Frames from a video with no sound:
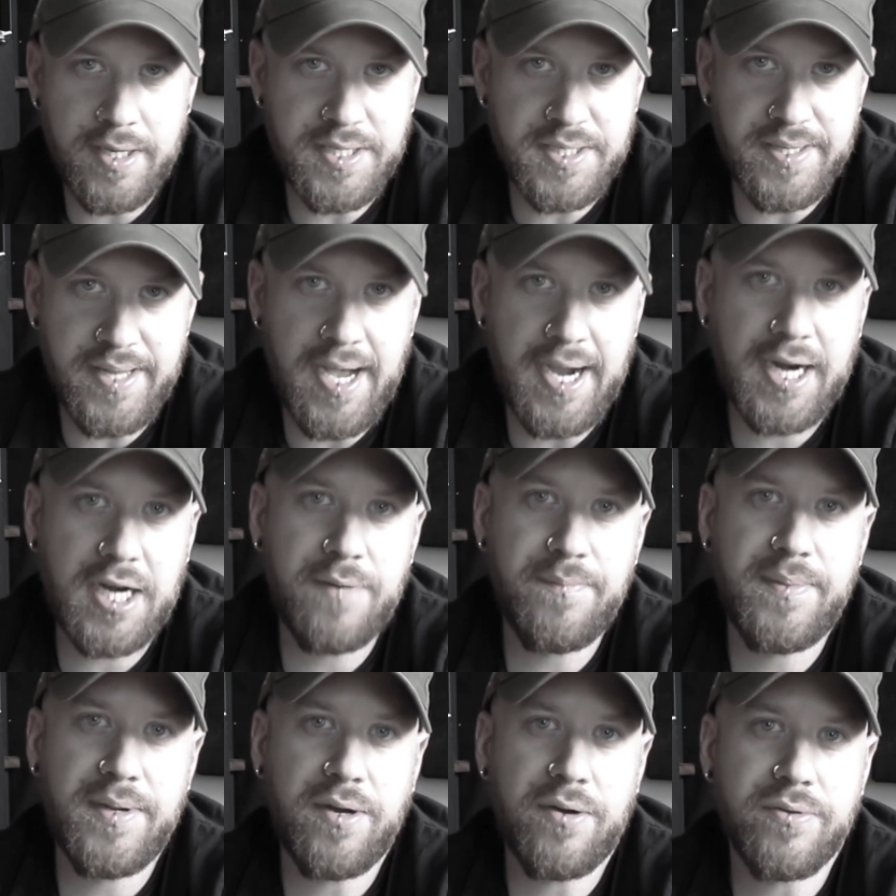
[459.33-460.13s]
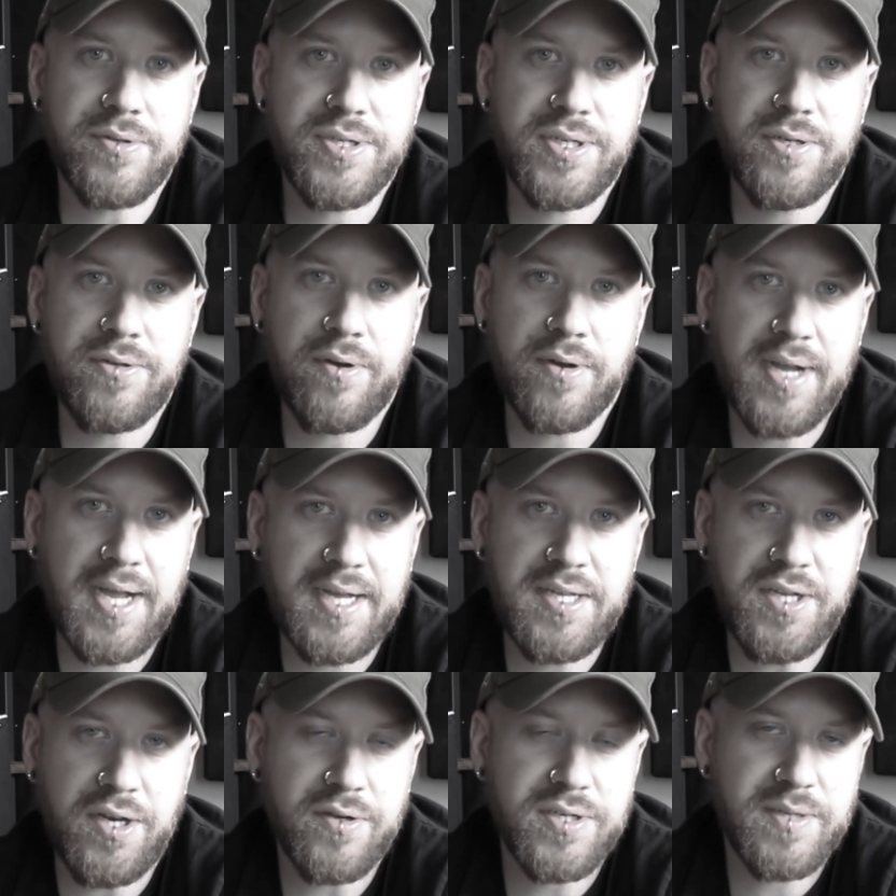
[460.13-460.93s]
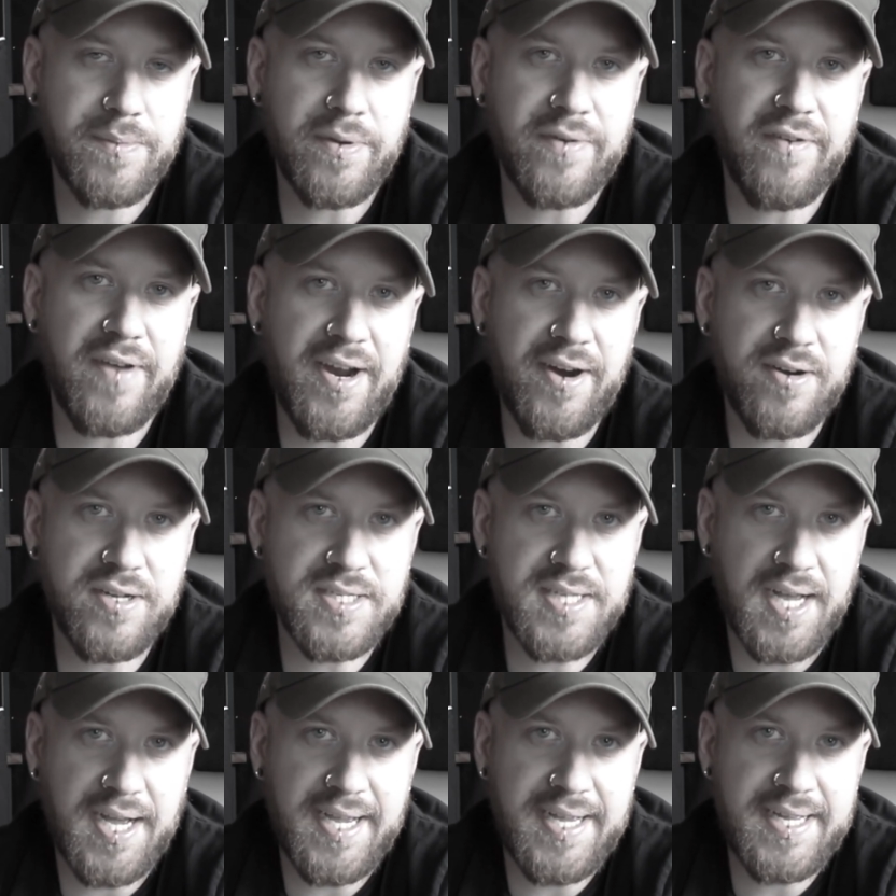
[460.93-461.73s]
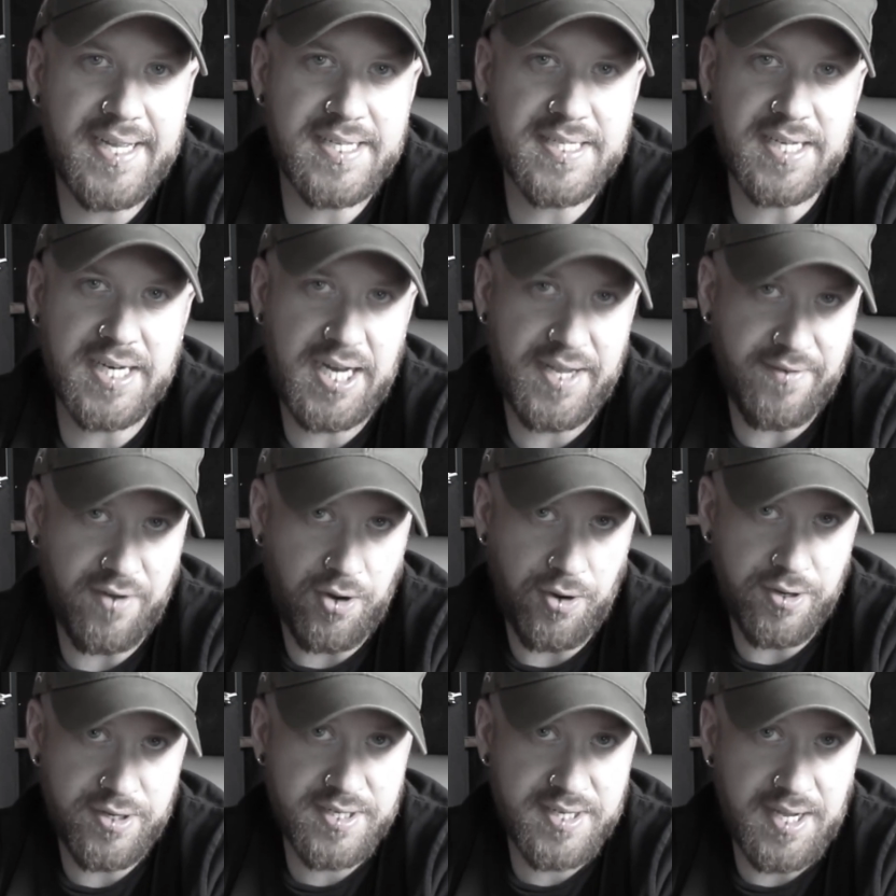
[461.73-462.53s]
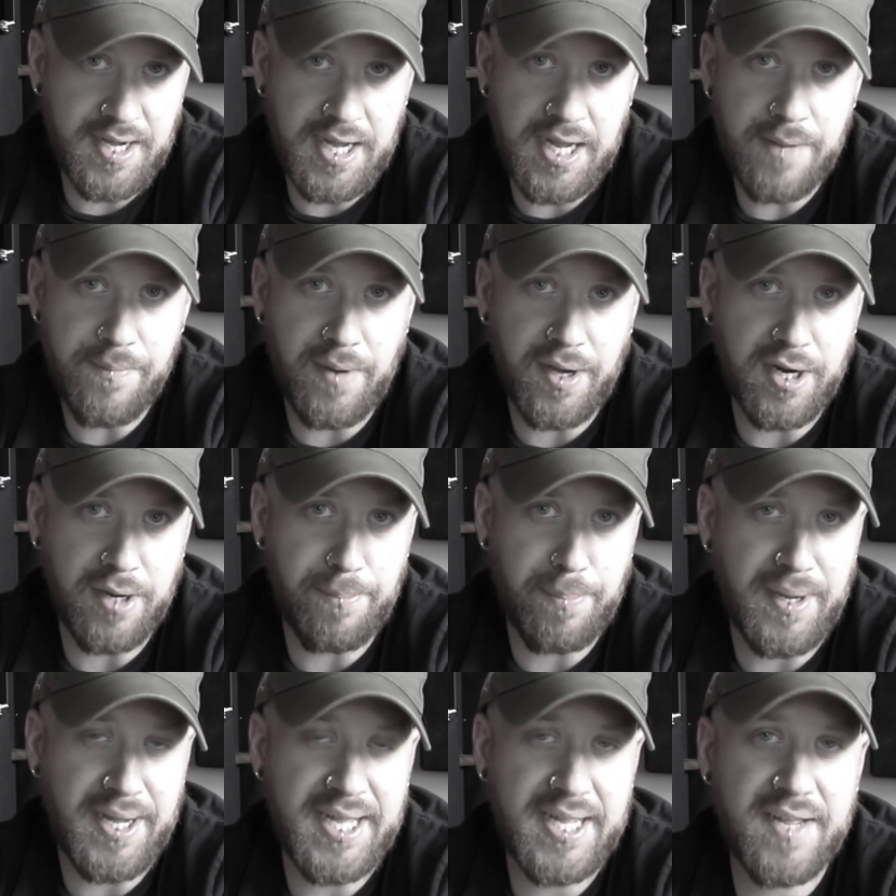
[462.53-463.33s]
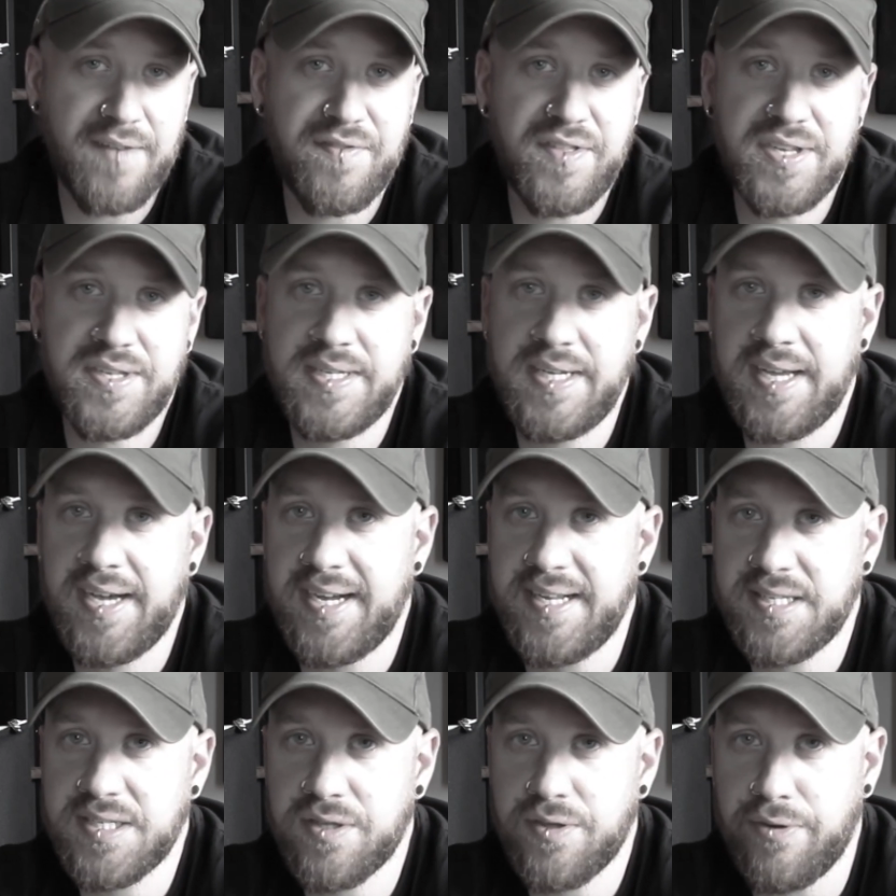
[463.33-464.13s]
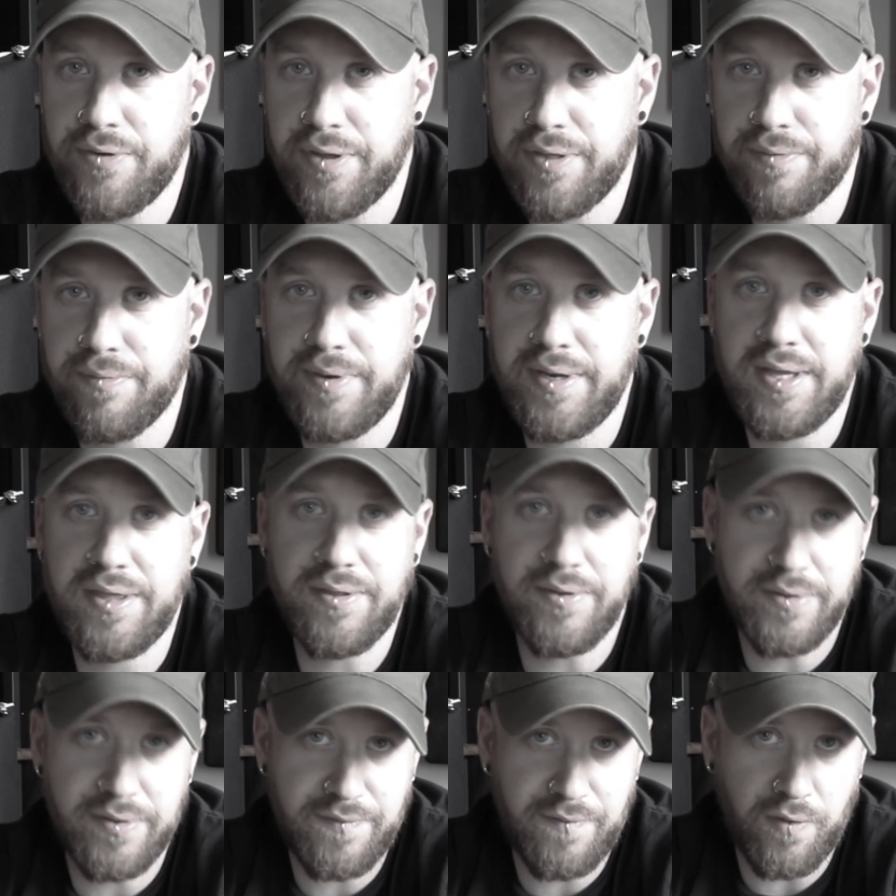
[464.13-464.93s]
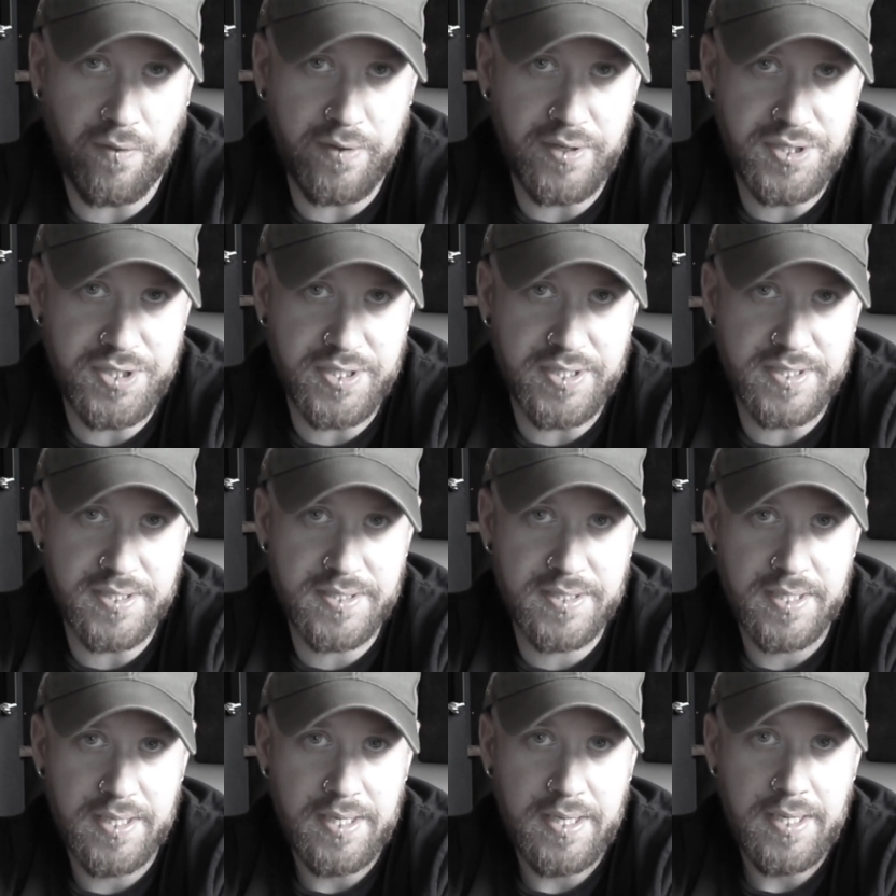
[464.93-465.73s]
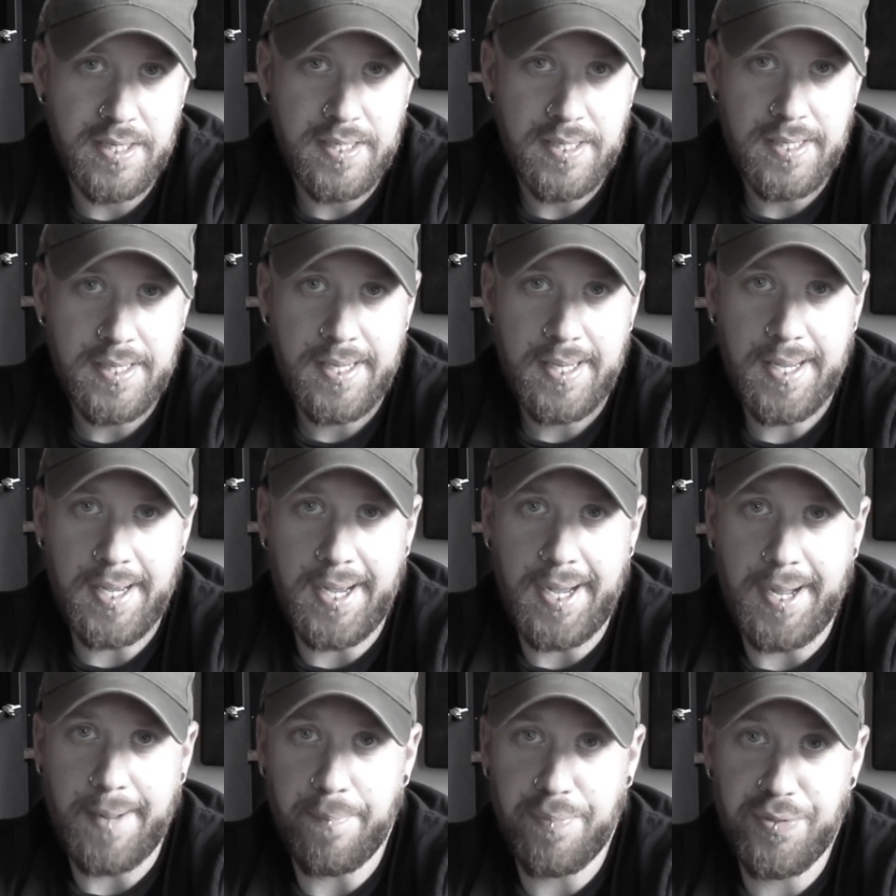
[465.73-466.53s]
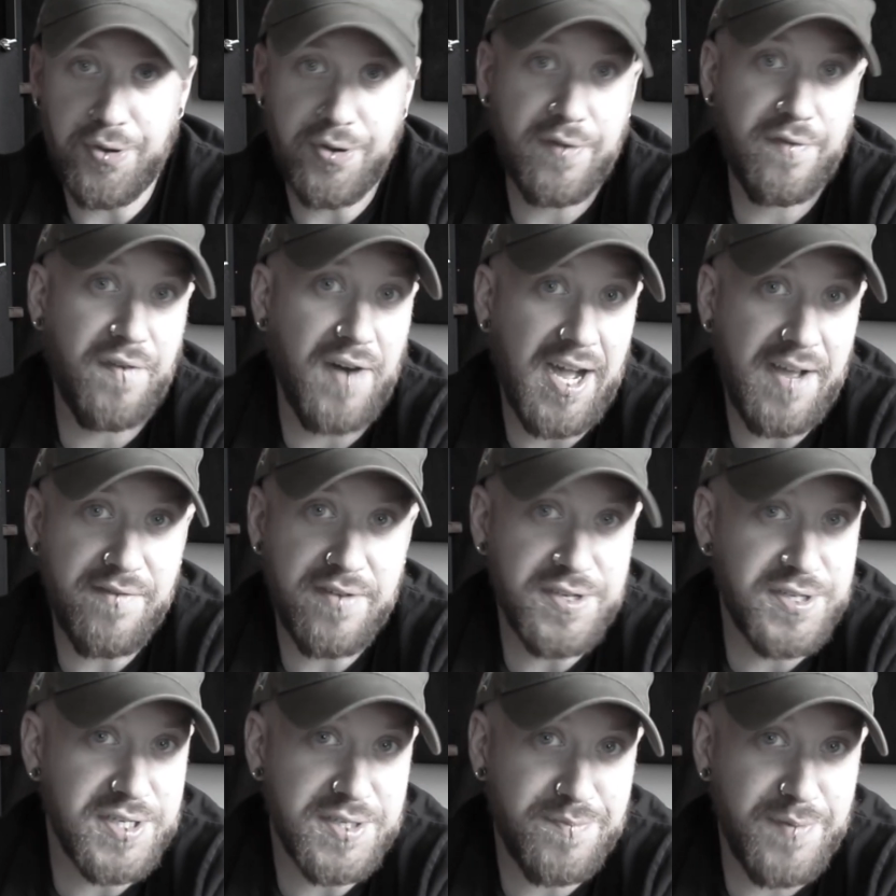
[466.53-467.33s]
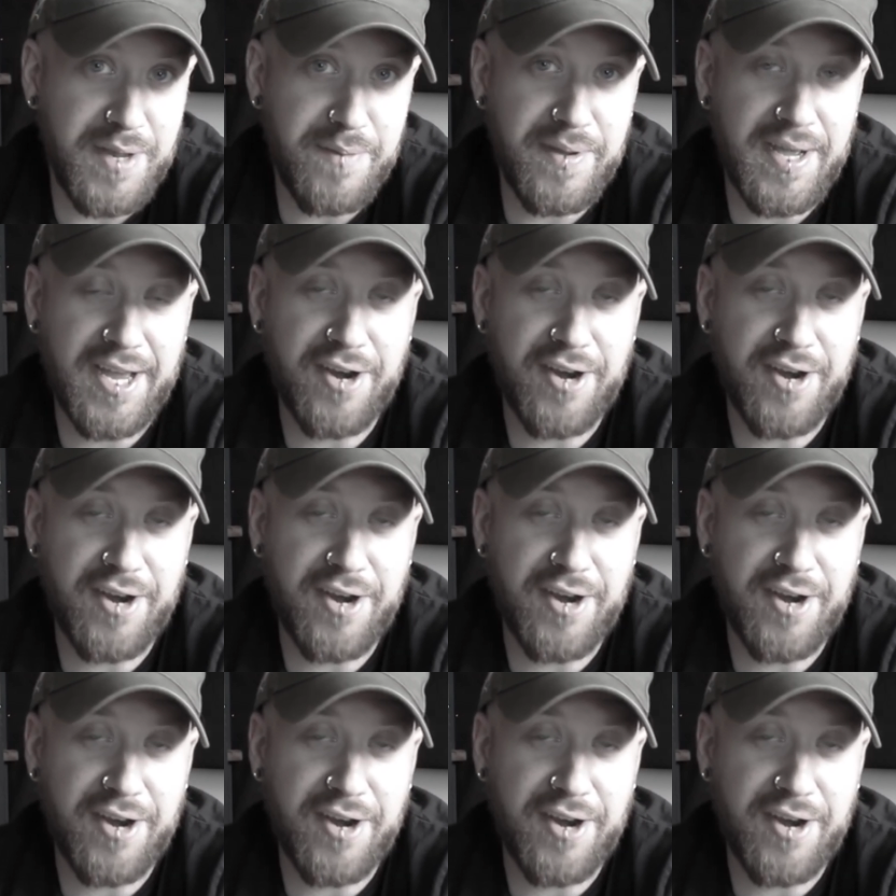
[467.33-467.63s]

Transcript: is not going to be able to, someone of Aaron's height is going to have a hard time on a bike if the seat height's 33, 34 inches, 35 inches maybe.